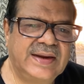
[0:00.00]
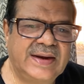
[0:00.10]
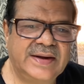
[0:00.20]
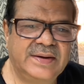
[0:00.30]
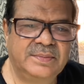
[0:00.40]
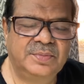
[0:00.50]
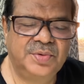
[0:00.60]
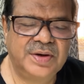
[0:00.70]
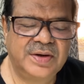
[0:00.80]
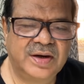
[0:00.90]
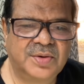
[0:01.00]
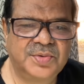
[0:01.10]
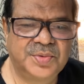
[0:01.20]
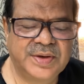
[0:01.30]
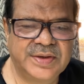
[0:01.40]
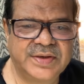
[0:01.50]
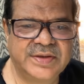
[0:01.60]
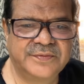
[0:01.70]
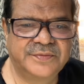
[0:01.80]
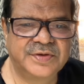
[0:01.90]
And Moon and Rahu together in
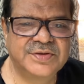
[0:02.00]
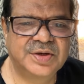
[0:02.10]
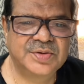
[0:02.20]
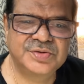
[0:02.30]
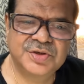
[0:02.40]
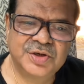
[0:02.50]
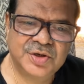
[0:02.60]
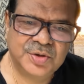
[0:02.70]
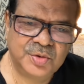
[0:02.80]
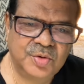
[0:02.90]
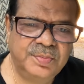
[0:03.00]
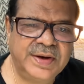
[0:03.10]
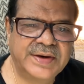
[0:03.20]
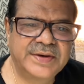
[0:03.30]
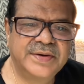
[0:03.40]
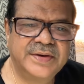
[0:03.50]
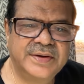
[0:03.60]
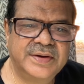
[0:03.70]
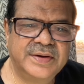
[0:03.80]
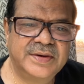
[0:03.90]
the first house do make
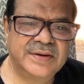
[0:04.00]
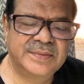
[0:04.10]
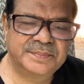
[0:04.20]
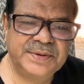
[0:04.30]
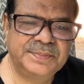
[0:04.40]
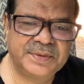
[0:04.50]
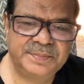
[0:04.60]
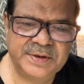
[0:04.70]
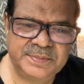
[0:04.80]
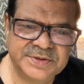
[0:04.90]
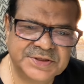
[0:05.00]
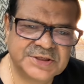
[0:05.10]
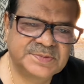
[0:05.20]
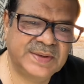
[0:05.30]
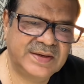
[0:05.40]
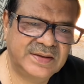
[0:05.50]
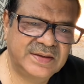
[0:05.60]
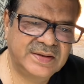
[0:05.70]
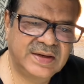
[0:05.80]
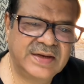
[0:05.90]
people big businessmen,
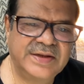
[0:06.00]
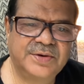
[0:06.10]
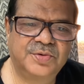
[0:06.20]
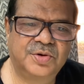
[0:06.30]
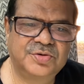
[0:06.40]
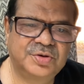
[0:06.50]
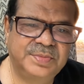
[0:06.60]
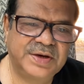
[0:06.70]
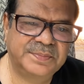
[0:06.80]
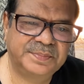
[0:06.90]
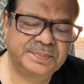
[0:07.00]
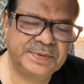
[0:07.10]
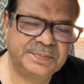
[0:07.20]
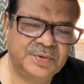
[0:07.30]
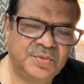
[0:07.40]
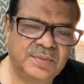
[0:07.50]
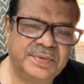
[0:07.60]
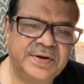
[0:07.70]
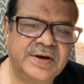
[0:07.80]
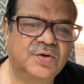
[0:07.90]
and they could also make people who are
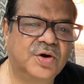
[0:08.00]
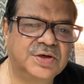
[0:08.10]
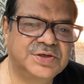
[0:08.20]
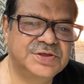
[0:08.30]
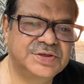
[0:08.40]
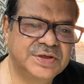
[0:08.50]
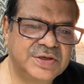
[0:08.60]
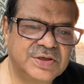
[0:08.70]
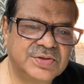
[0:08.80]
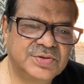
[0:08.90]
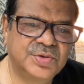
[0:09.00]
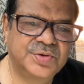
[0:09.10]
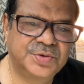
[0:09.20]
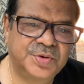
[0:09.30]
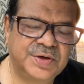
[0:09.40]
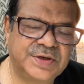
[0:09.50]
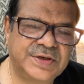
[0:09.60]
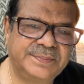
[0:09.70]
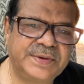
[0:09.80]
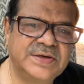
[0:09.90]
big dacoits. So, you know, it
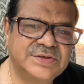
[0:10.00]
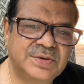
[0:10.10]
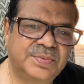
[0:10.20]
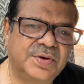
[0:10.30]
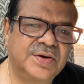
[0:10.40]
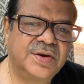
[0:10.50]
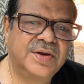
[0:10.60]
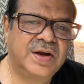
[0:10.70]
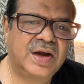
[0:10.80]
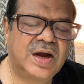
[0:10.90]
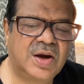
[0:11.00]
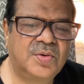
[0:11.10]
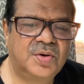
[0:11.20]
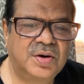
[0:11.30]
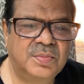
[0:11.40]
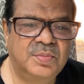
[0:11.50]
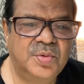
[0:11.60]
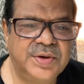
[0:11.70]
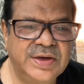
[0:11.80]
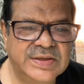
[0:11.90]
depends upon how a
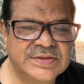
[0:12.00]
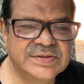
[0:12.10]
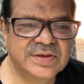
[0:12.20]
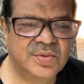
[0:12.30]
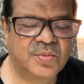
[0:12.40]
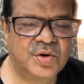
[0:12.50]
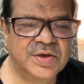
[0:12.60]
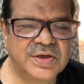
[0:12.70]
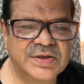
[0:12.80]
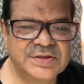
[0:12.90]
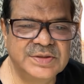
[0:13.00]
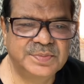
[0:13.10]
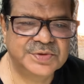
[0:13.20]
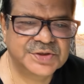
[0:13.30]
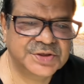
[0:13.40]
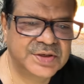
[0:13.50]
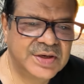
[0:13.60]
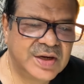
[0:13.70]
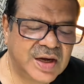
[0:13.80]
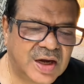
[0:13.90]
moon is, what is the position,
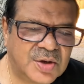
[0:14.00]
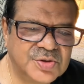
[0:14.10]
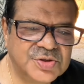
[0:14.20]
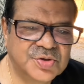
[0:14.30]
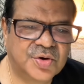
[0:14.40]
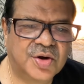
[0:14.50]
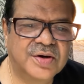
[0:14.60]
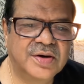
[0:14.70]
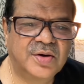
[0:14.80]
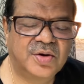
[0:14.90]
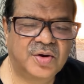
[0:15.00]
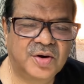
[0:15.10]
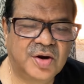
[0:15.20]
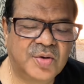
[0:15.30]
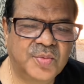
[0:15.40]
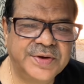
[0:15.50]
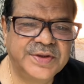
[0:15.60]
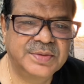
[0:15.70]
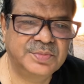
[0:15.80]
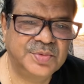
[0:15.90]
how strong or how
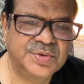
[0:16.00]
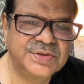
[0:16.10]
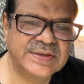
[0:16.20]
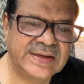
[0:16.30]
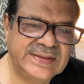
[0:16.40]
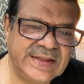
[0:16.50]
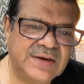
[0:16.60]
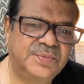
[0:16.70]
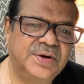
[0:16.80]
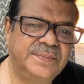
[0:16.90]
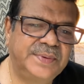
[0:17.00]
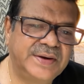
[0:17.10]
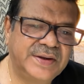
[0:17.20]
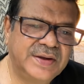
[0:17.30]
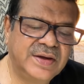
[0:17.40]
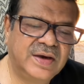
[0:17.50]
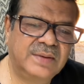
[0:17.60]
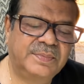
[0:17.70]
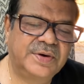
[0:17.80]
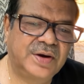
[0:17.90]
weak the moon is, and that would depend
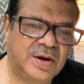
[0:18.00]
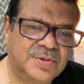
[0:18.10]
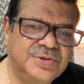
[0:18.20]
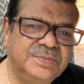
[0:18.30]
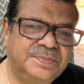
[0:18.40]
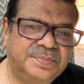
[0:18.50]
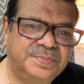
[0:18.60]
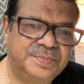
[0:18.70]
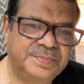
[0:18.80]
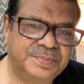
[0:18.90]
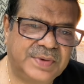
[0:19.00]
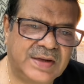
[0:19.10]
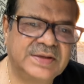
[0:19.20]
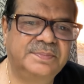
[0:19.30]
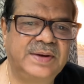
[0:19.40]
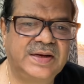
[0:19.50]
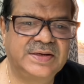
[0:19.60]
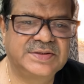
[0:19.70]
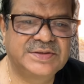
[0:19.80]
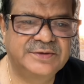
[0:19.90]
upon how the other
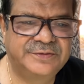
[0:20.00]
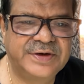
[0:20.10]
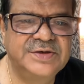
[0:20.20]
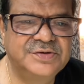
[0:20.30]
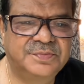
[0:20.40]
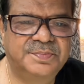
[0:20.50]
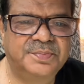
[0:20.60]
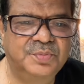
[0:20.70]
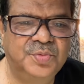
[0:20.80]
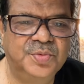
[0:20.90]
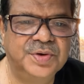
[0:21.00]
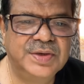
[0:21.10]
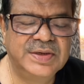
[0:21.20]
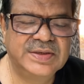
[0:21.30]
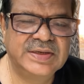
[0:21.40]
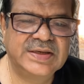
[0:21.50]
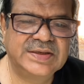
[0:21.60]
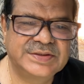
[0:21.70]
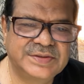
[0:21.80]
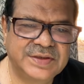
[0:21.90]
planets, the friends of moon, that
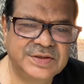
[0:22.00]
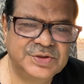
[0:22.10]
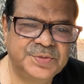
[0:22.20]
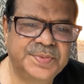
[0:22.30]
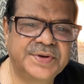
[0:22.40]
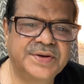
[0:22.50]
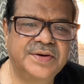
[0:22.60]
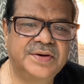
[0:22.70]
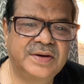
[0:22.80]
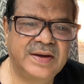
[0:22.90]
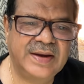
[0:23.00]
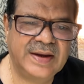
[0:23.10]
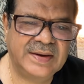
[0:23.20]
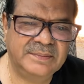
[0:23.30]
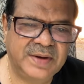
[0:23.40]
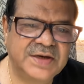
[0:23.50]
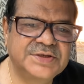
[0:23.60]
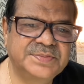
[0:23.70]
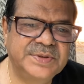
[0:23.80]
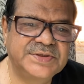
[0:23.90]
is Jupiter and
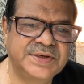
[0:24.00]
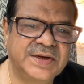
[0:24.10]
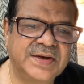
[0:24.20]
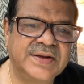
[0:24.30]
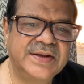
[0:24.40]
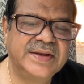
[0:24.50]
Mars basically,